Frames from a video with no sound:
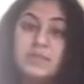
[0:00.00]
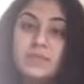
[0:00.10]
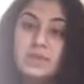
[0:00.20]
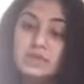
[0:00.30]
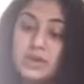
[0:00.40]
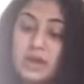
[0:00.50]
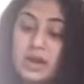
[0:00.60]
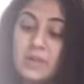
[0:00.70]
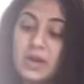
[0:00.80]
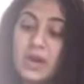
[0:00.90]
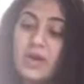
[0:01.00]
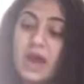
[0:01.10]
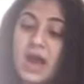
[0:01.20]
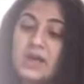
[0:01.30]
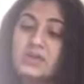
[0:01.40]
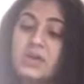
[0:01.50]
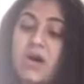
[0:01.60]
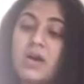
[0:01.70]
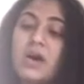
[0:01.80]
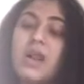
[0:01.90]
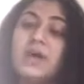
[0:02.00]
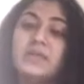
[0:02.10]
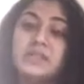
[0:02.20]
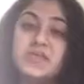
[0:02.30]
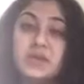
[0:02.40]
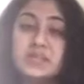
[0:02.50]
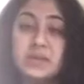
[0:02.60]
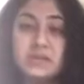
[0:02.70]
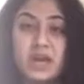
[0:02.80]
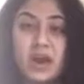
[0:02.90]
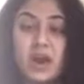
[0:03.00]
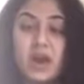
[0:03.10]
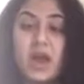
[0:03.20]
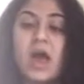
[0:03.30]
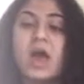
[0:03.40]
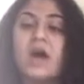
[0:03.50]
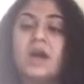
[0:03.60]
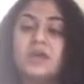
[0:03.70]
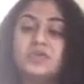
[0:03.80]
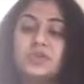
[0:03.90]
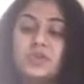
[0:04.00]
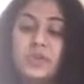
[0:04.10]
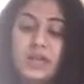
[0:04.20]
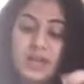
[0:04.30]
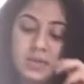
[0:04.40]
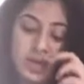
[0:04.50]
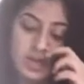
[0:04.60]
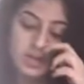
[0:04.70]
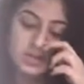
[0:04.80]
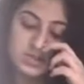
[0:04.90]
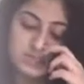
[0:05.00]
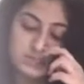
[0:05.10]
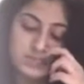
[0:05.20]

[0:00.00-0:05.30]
This was going to be known as Ghana, and it was the first sub-Saharan country to gain independence,